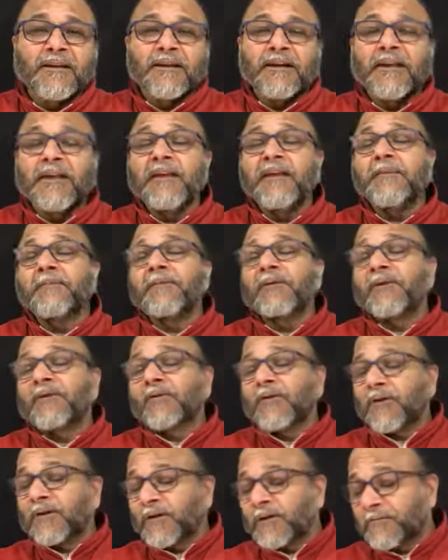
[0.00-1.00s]
deep in
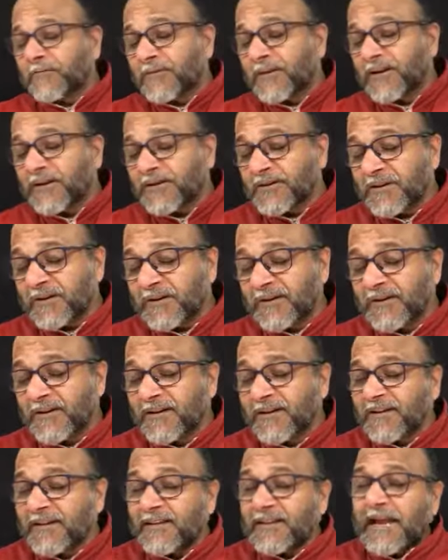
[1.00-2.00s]
contemplation,
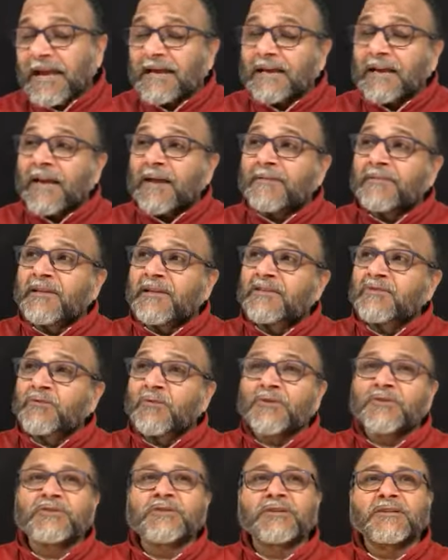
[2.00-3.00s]
that time these
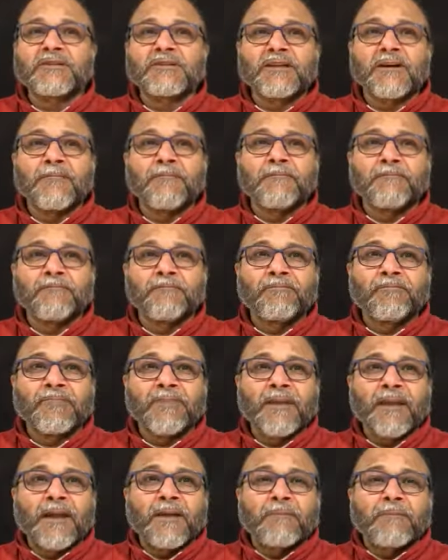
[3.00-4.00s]
questions come.
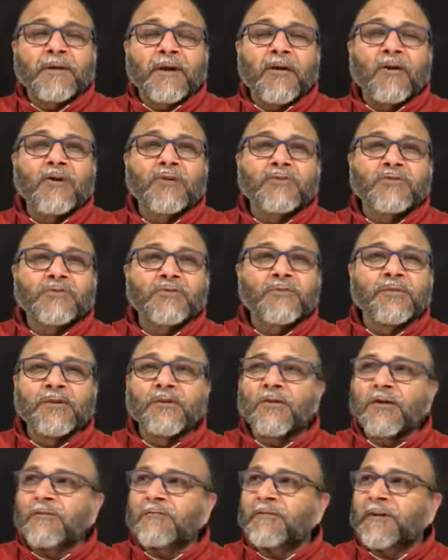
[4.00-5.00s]
And because you will
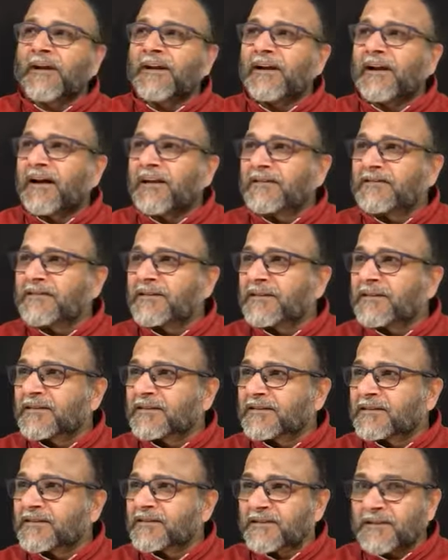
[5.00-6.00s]
not find
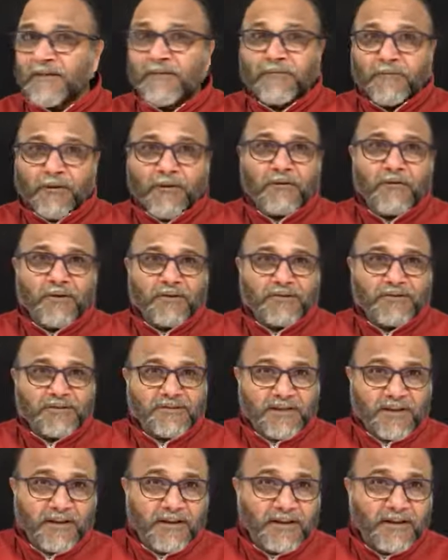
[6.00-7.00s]
answers if you are not
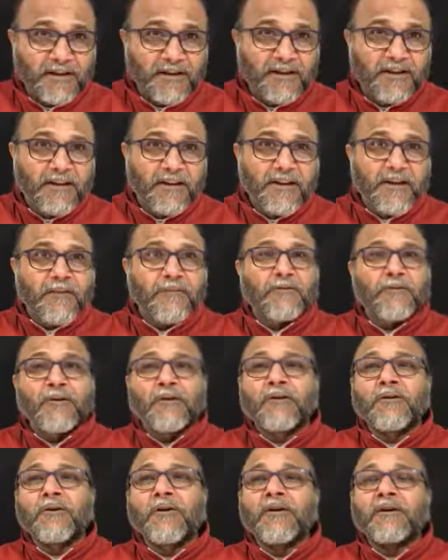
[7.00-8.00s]
studied, if you
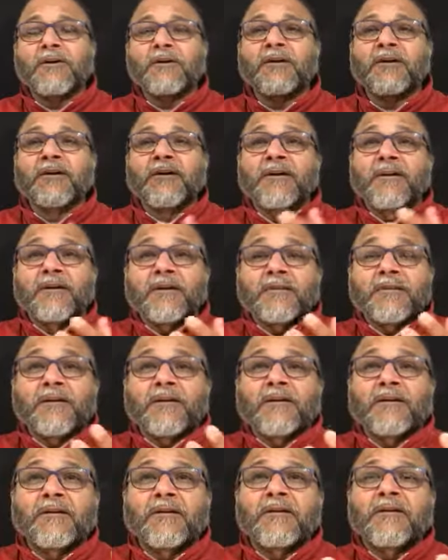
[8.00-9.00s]
are not
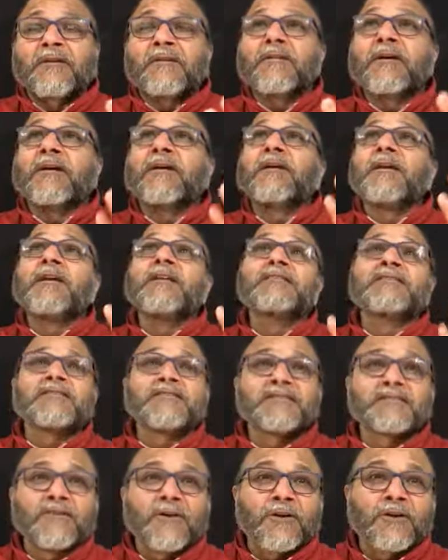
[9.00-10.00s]
the the grace
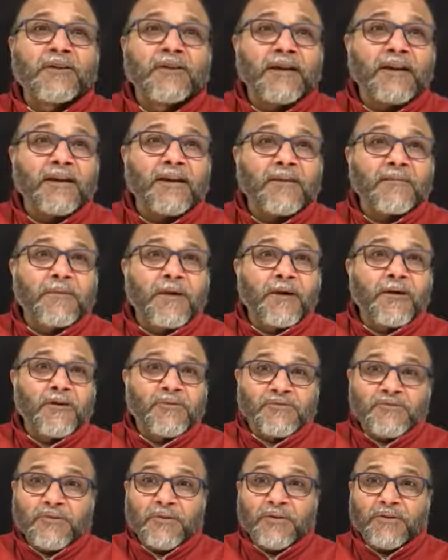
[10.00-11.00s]
is not there
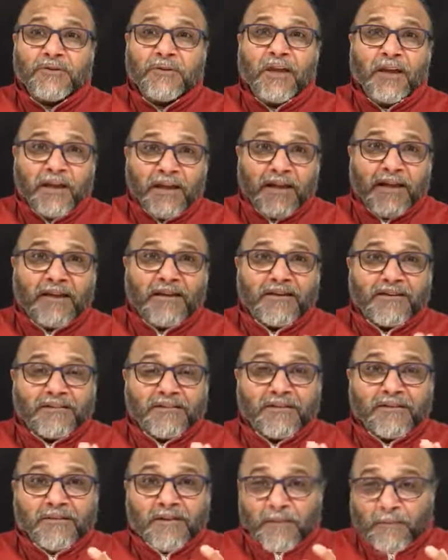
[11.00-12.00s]
because you are thinking
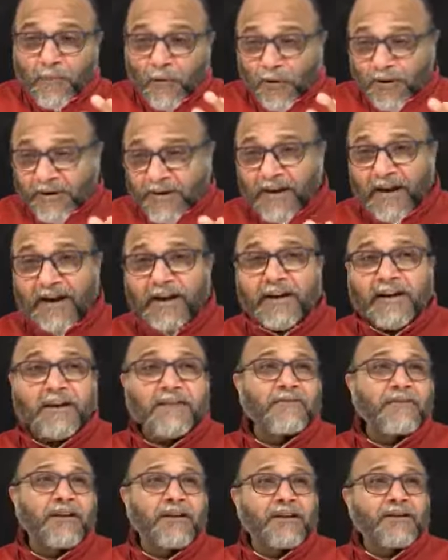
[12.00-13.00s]
the body
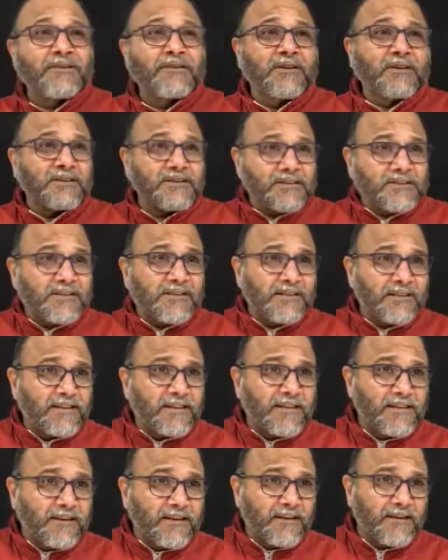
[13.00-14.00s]
identification is still
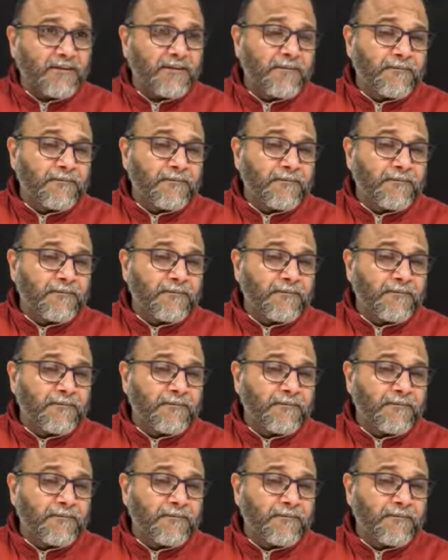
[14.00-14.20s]
there